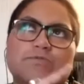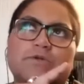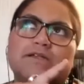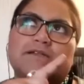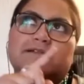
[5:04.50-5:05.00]

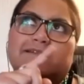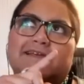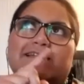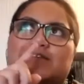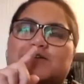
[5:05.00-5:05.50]
one
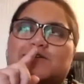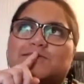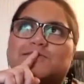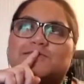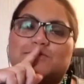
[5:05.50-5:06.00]
lady
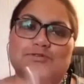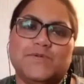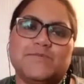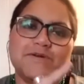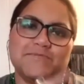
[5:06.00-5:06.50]
who used to
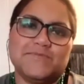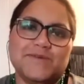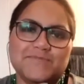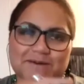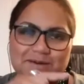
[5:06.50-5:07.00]
remember
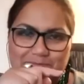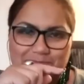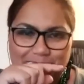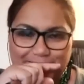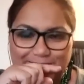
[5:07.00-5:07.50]
be my
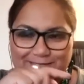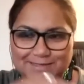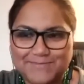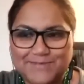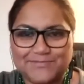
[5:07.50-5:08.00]

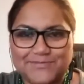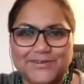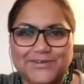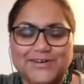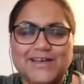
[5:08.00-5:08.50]
boss
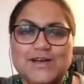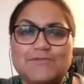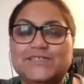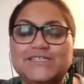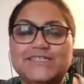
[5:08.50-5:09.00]
before,
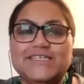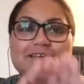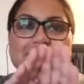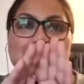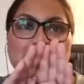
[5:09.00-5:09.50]
which is
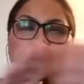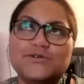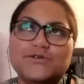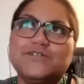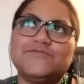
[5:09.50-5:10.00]
they're
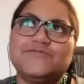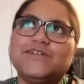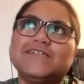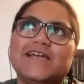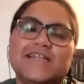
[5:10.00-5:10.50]
so
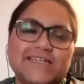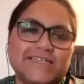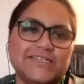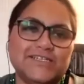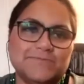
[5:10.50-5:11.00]
different in our
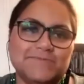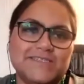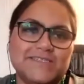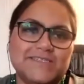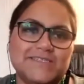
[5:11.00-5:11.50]
leadership
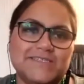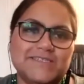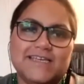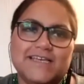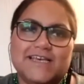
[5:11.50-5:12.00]

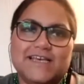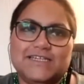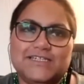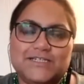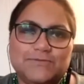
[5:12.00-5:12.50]
styles.
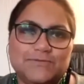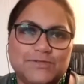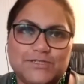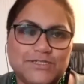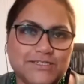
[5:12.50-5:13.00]
She was
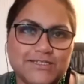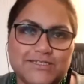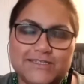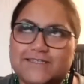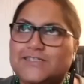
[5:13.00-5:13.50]
just,
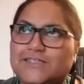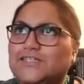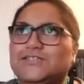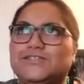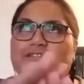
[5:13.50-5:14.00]
she
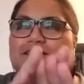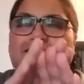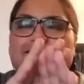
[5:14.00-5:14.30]
just,